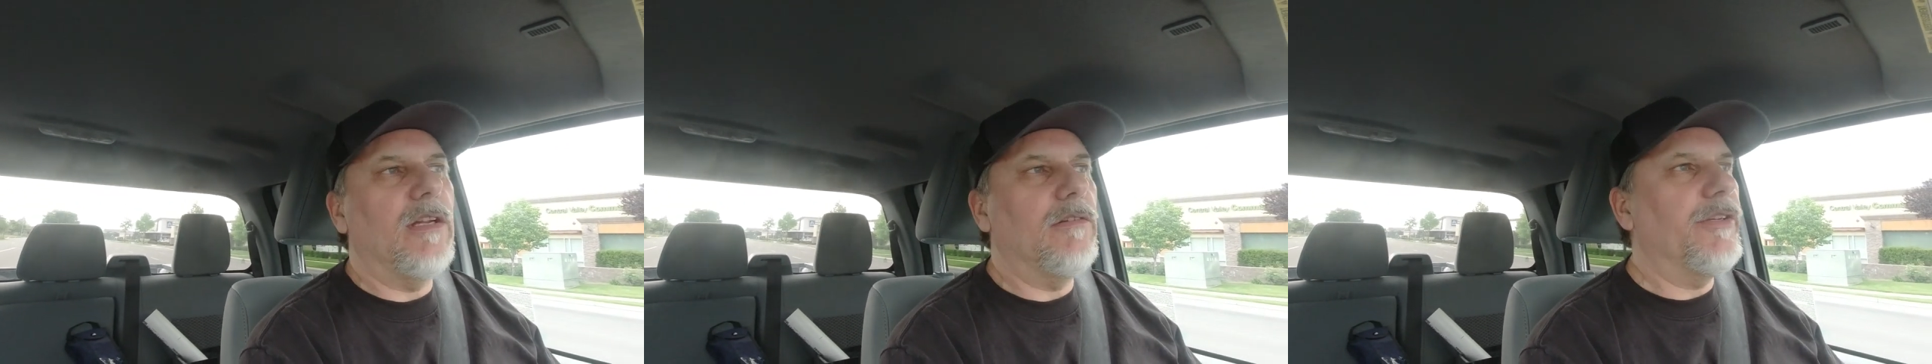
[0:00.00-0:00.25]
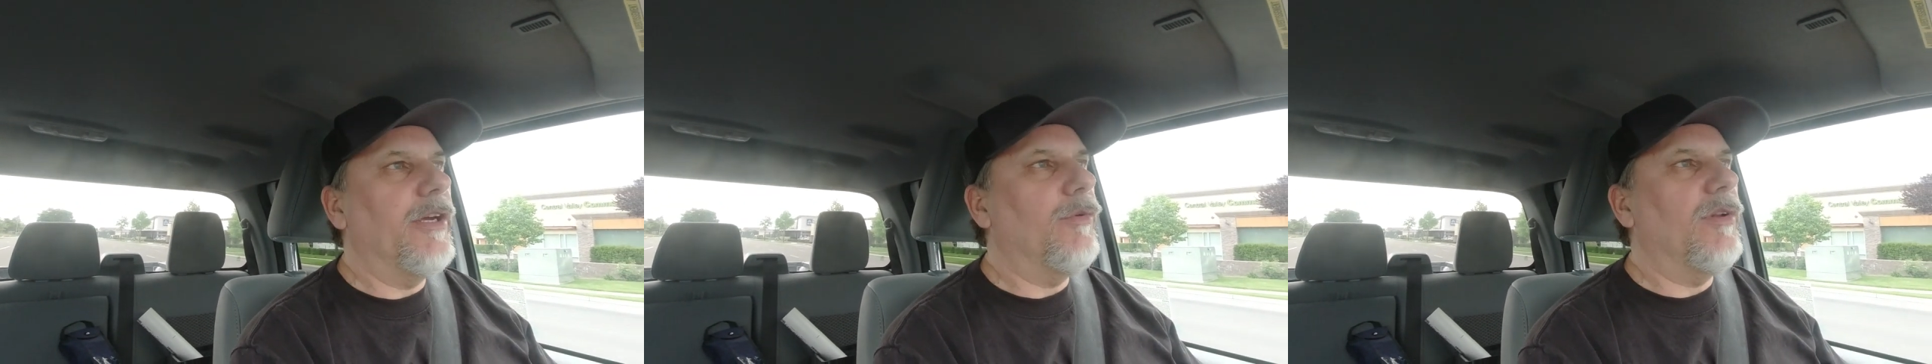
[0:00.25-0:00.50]
I
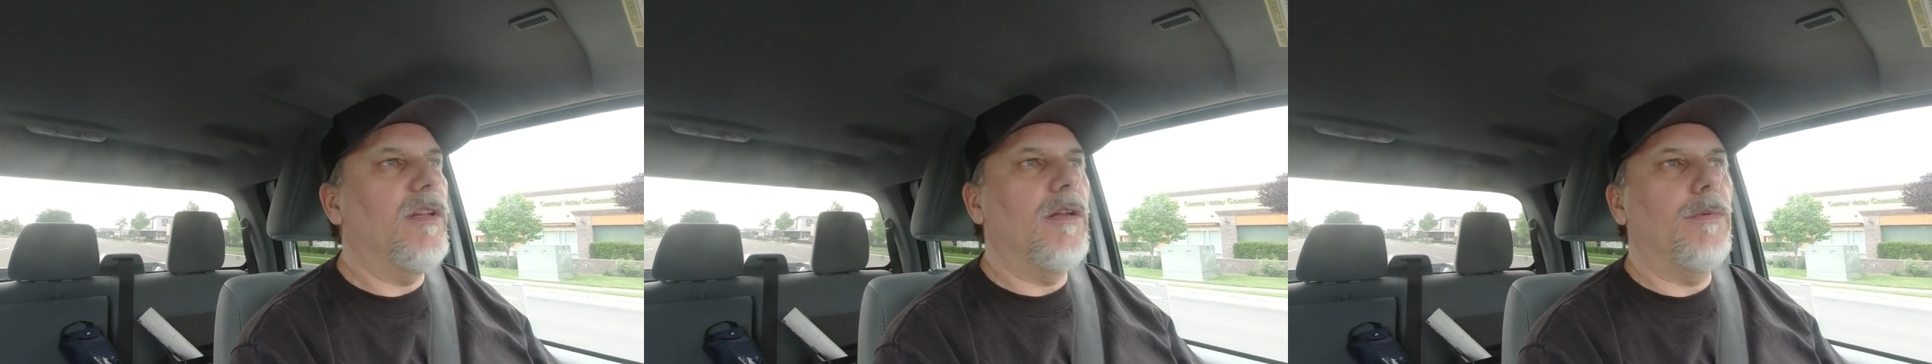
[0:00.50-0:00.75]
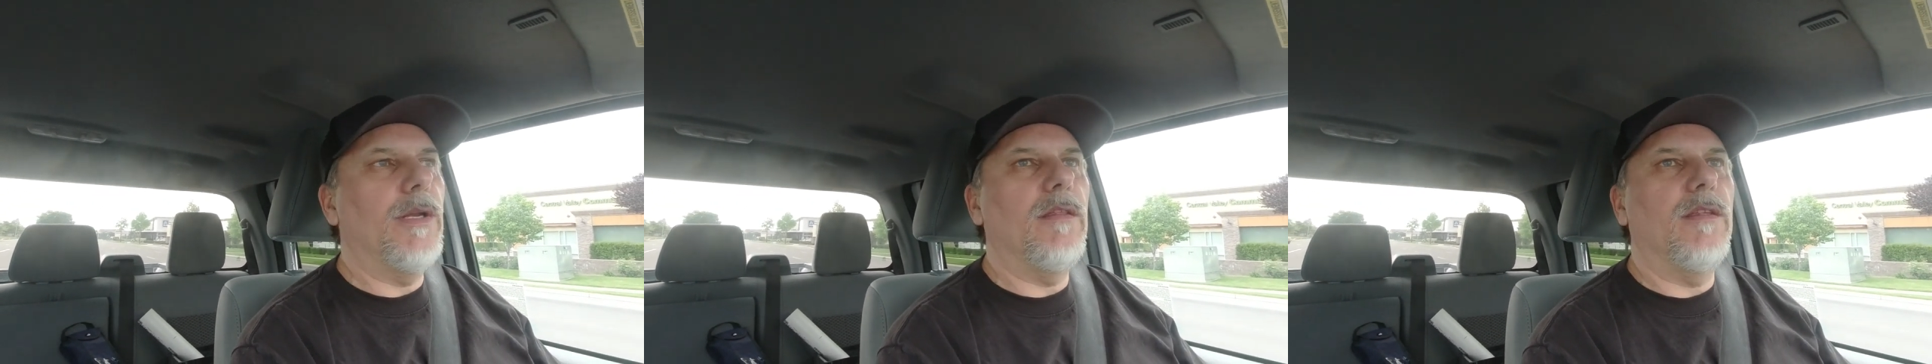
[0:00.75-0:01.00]
don't care what
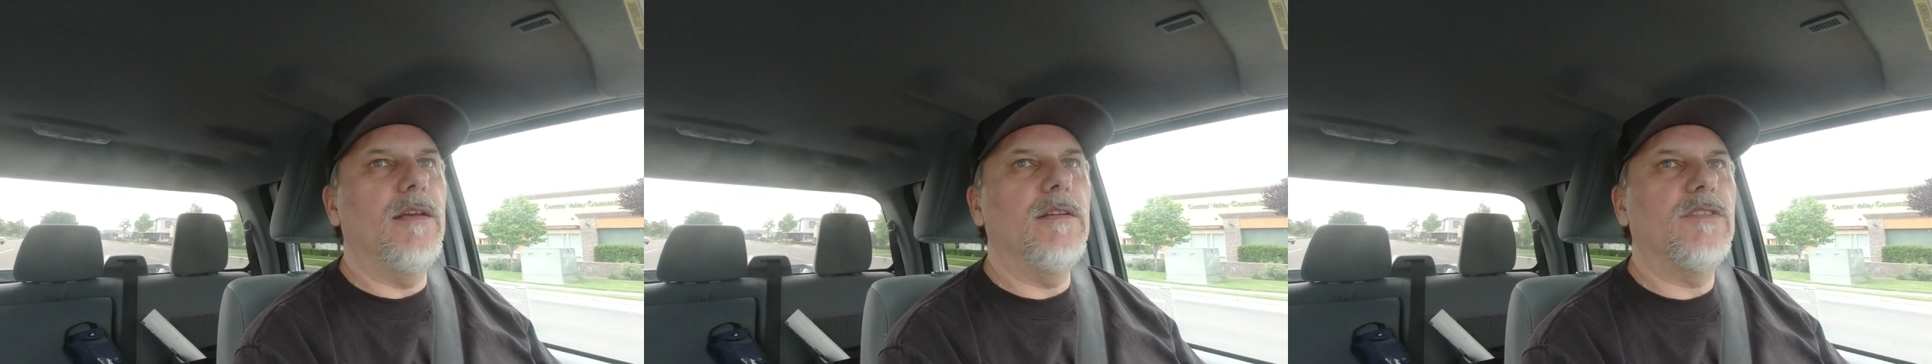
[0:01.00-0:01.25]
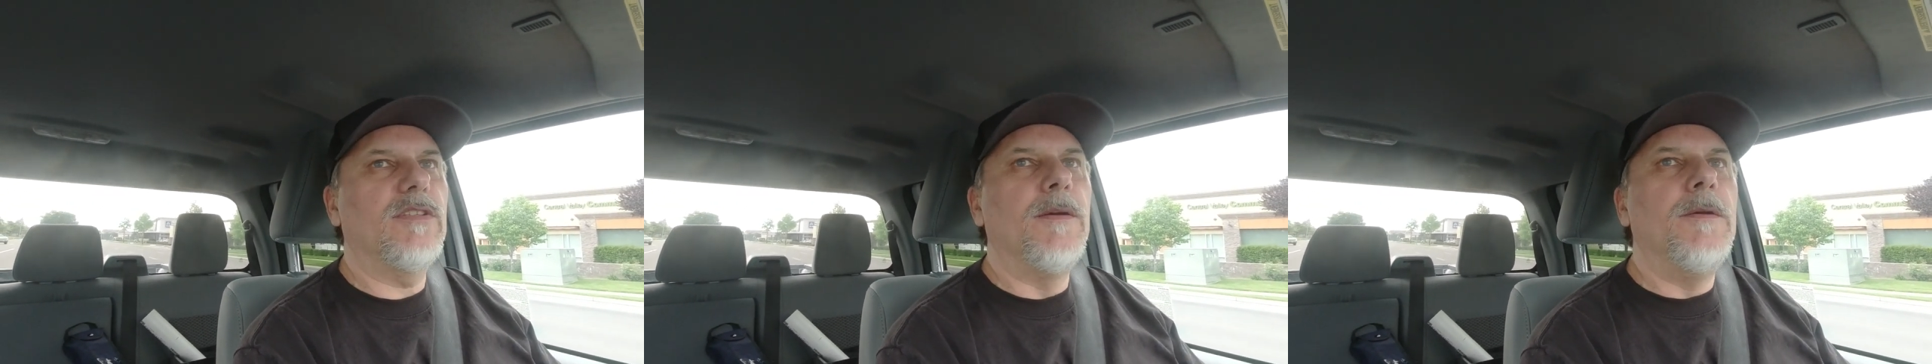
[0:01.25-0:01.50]
anybody
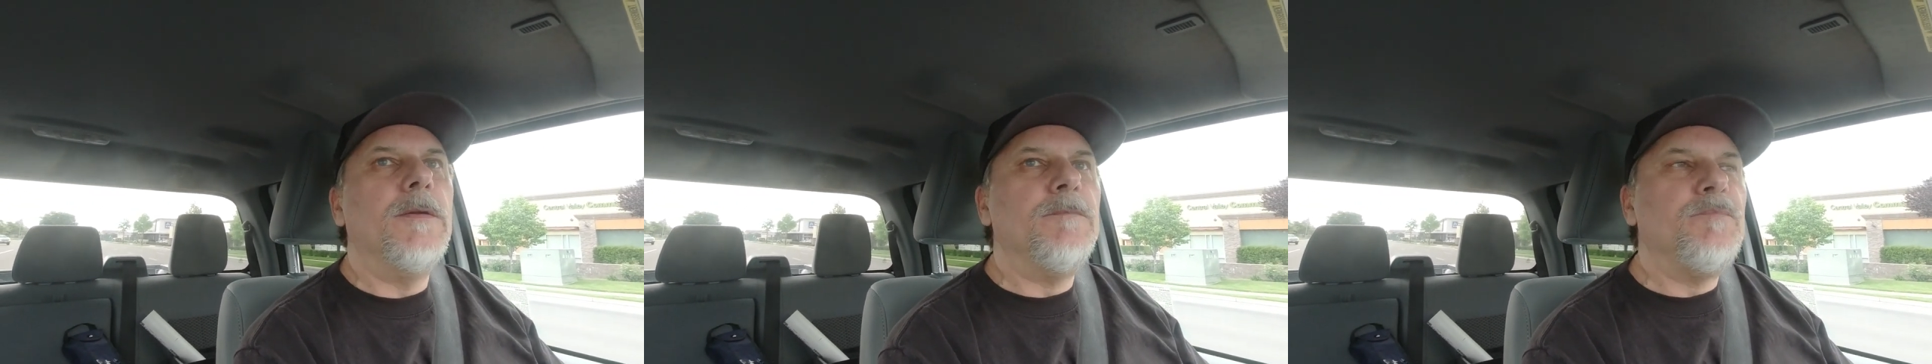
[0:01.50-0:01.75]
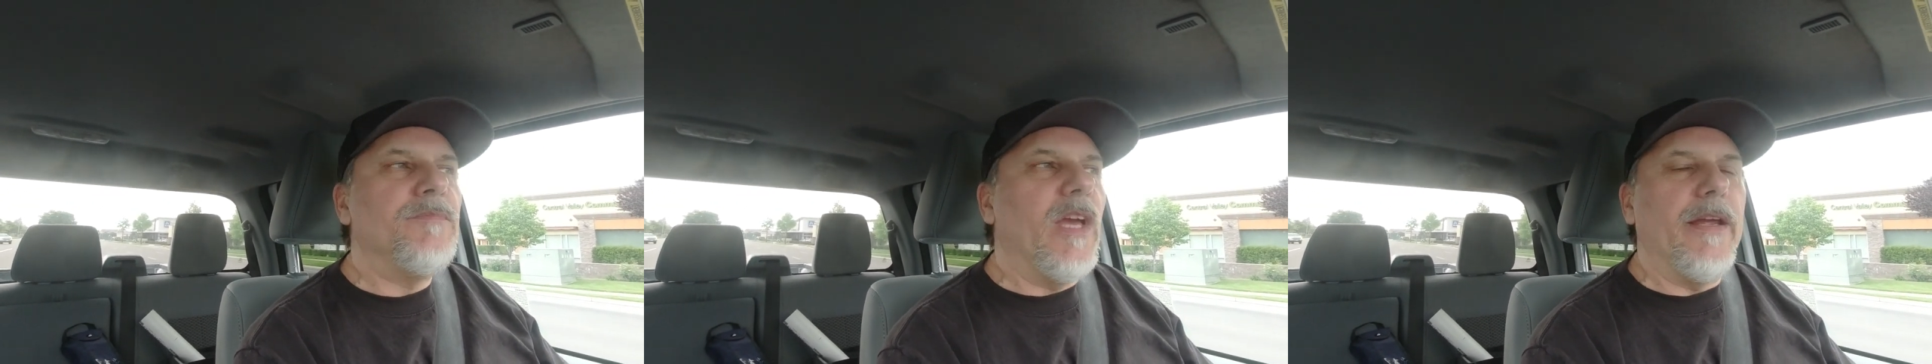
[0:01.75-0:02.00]
thinks. I do too.